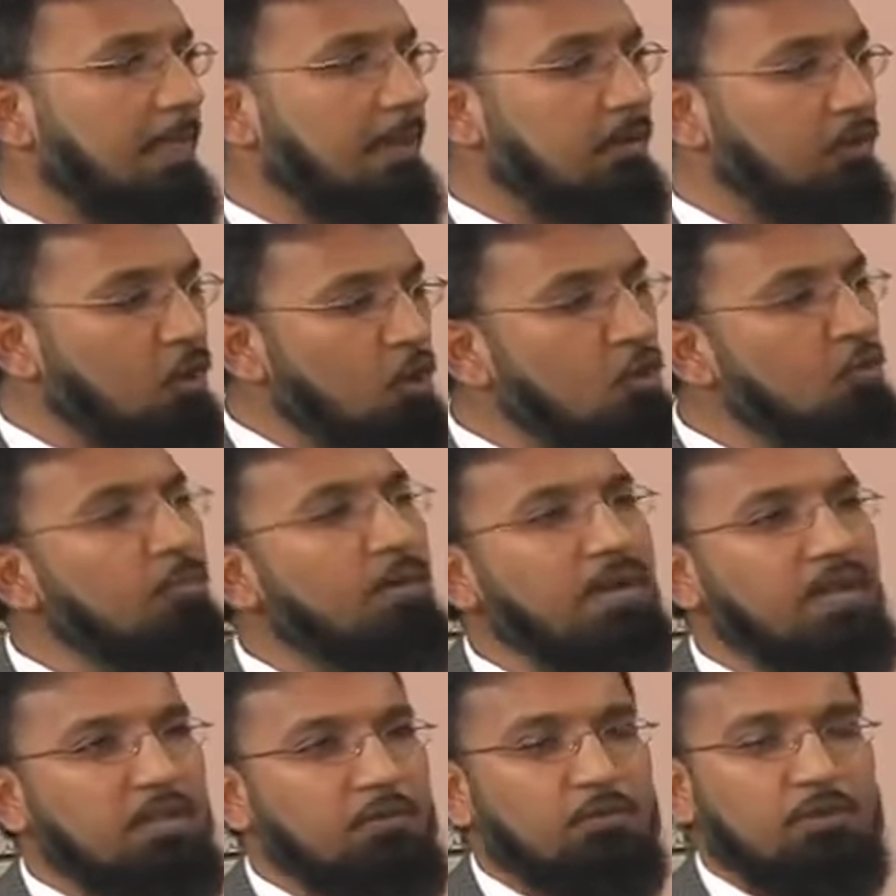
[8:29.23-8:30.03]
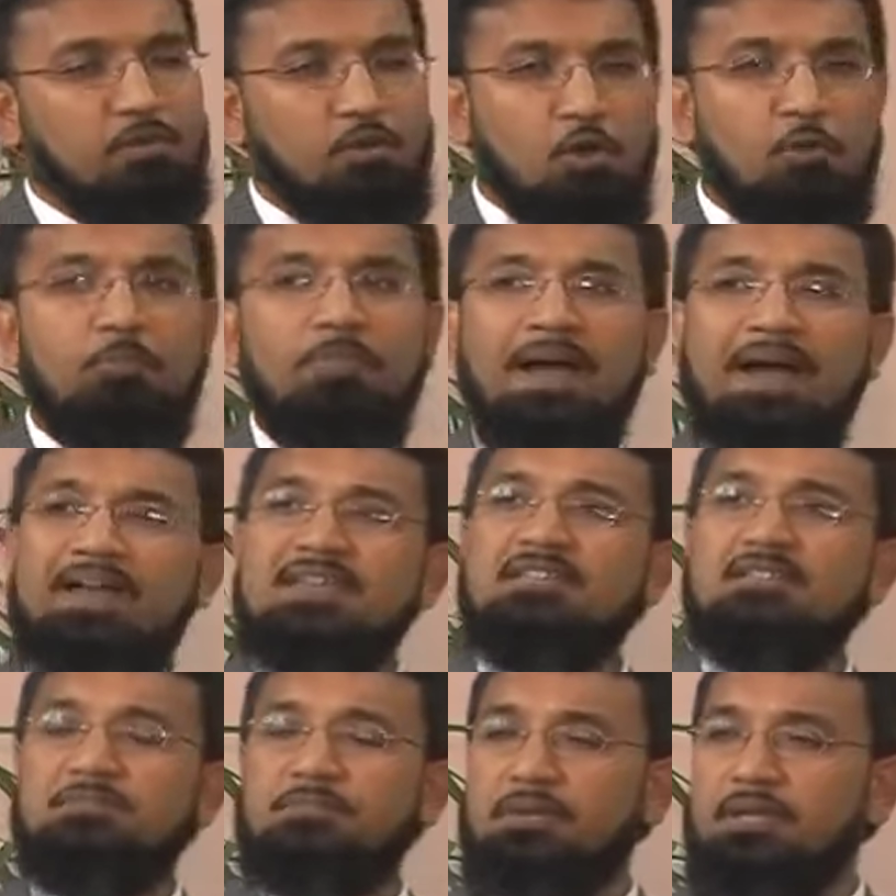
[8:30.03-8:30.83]
"Nobody will go
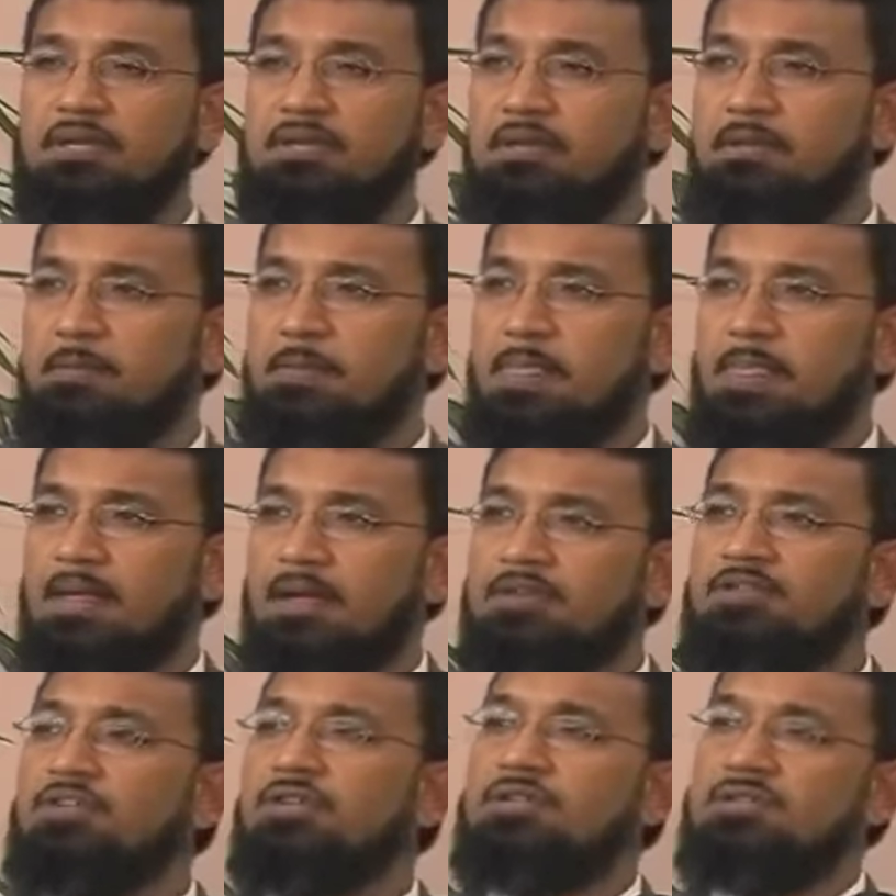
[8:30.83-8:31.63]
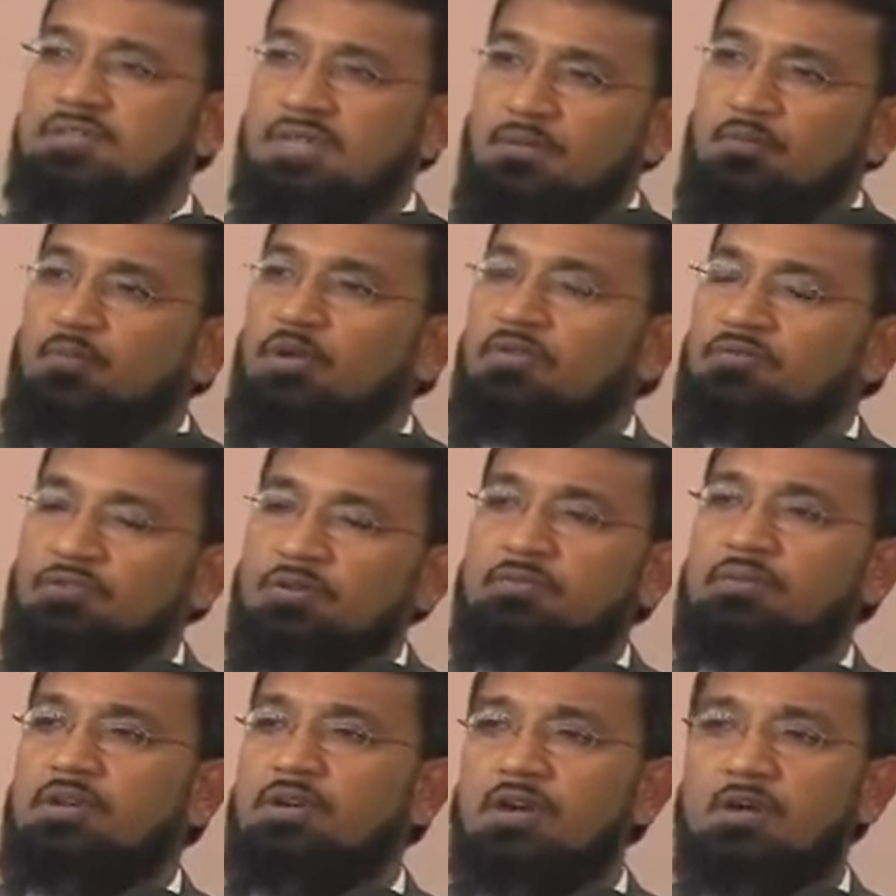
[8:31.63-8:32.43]
past me until someone
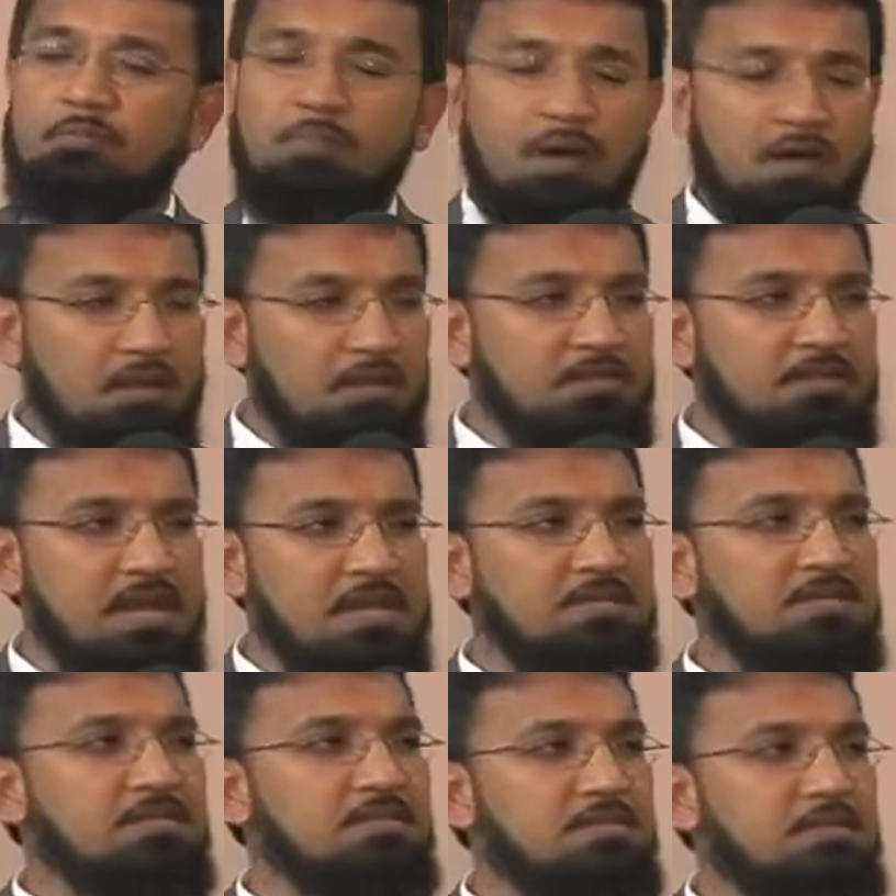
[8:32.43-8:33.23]
from here apologizes